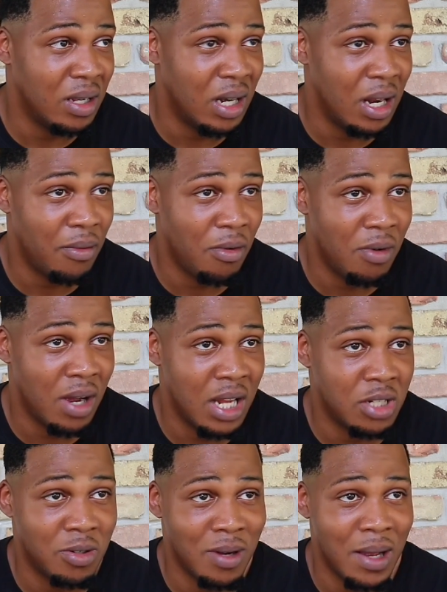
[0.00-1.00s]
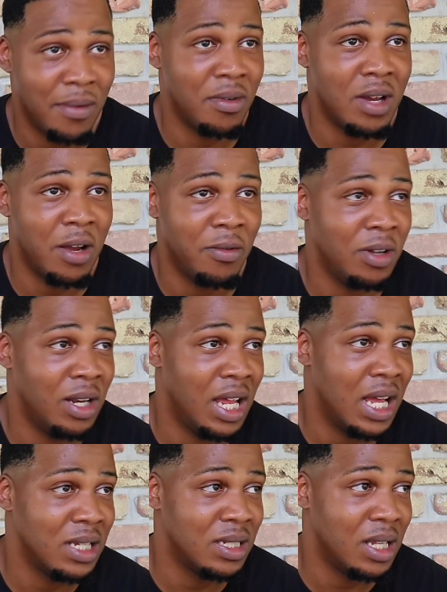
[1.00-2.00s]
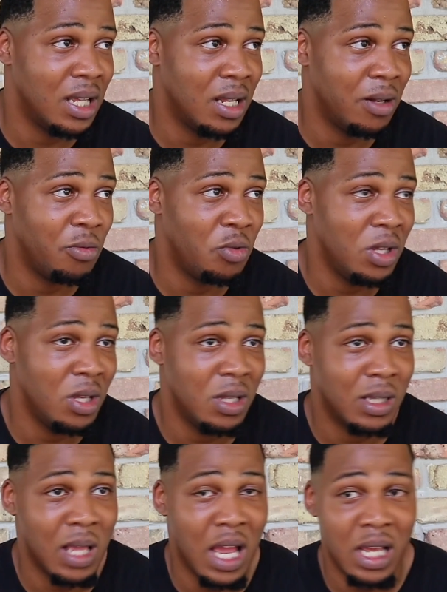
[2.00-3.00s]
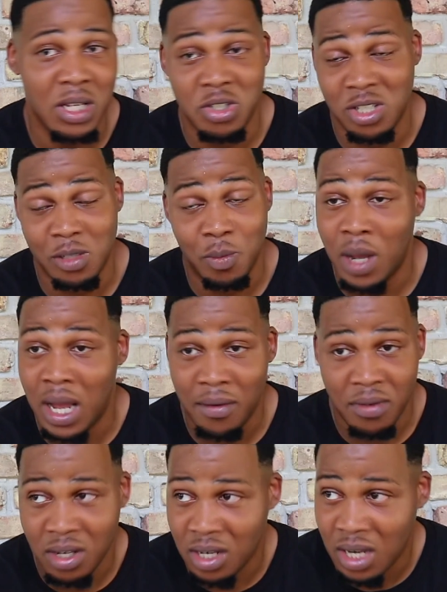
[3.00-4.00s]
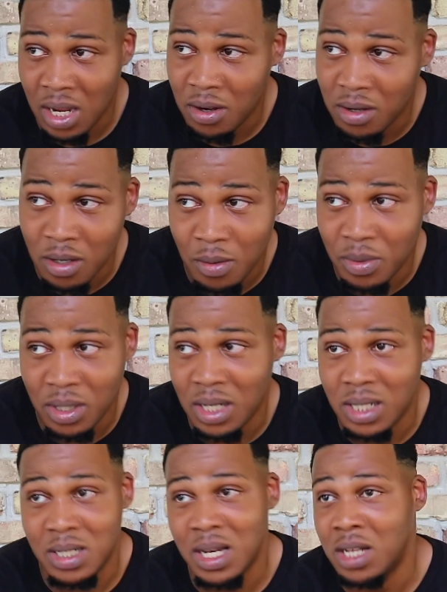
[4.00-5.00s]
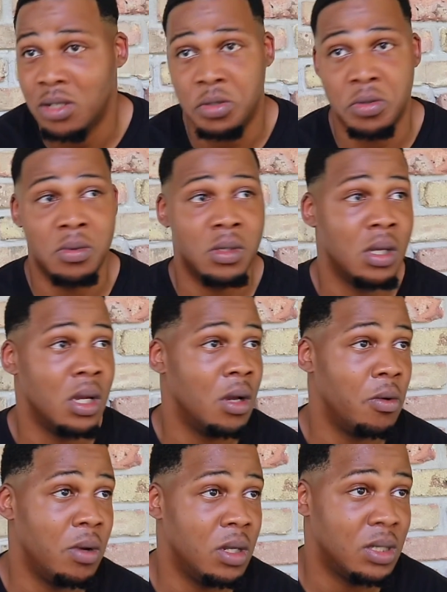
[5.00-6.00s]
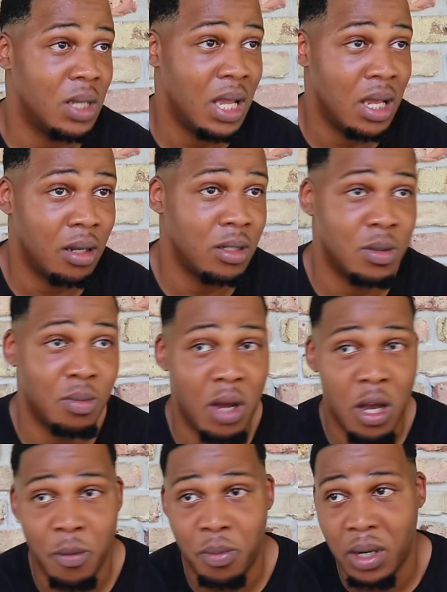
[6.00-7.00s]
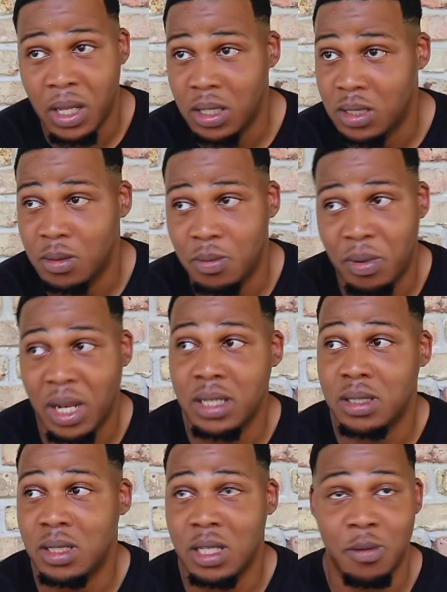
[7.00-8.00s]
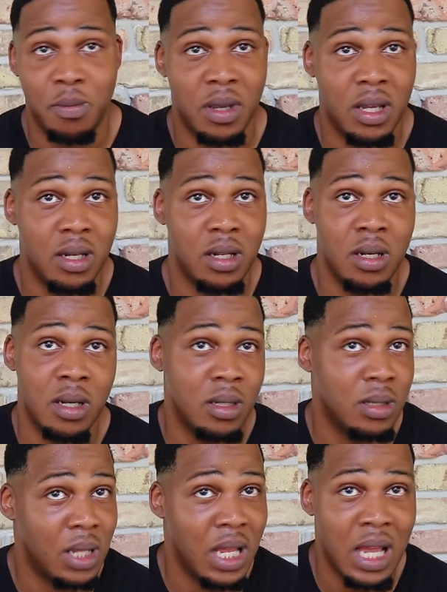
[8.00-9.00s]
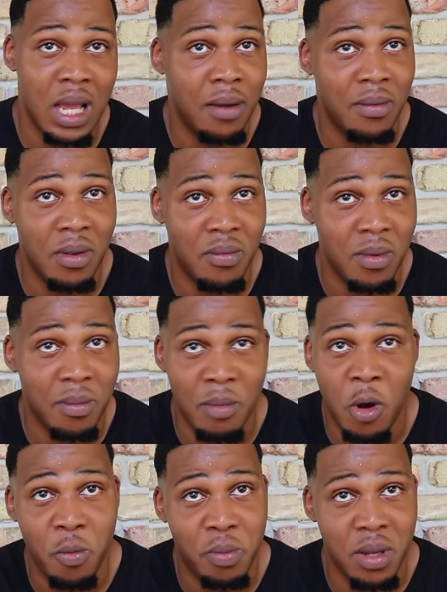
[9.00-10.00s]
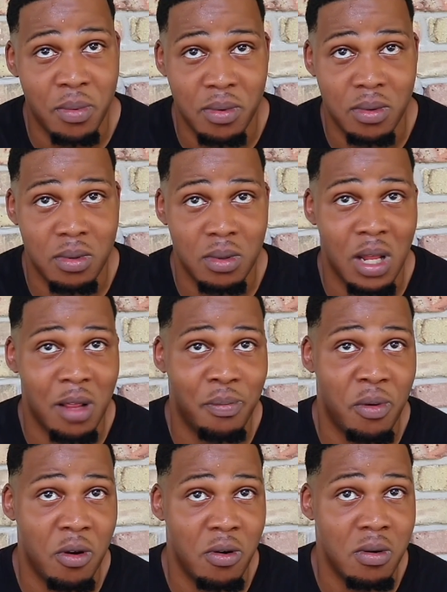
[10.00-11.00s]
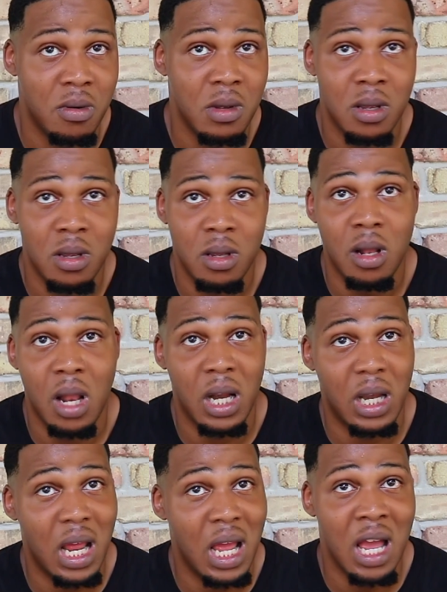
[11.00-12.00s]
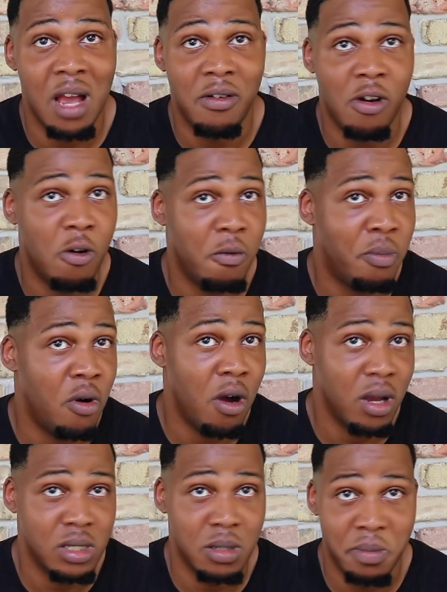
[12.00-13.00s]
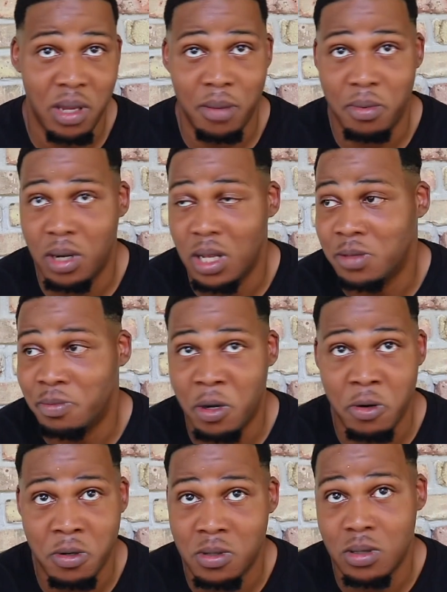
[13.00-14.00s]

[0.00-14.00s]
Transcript: And everywhere I travel, I realize that we think it's just poverty down here, but that's not true. We stay in a small place. Places that's bigger than us, they have even more people that's poor. Yeah. Like they have whole parks of people that's poor.